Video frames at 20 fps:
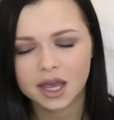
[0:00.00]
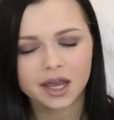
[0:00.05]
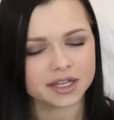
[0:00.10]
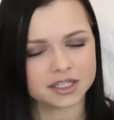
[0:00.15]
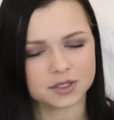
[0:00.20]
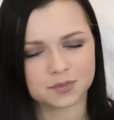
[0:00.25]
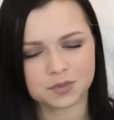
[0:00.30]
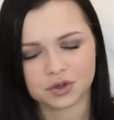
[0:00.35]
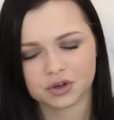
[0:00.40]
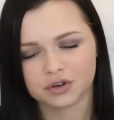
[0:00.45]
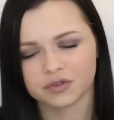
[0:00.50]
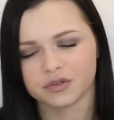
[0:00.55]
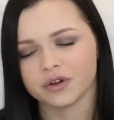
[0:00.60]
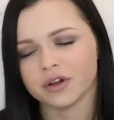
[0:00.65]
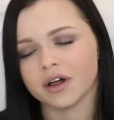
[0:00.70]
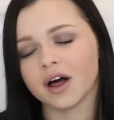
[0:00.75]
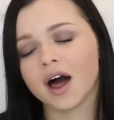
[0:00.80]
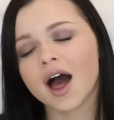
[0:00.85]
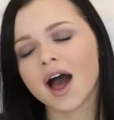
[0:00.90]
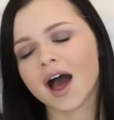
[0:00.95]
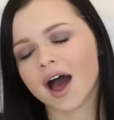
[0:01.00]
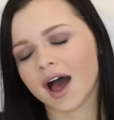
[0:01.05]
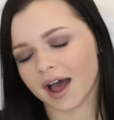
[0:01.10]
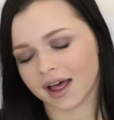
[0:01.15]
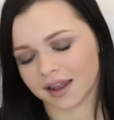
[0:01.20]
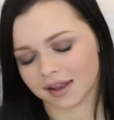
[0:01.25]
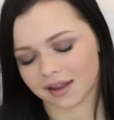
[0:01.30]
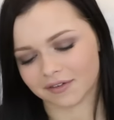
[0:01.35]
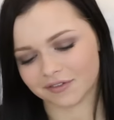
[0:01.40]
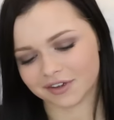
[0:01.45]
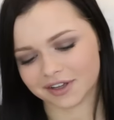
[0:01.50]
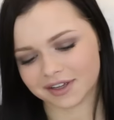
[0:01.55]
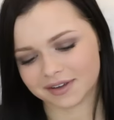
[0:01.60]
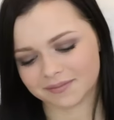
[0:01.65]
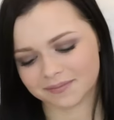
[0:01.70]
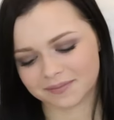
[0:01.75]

It's beautiful. I love it.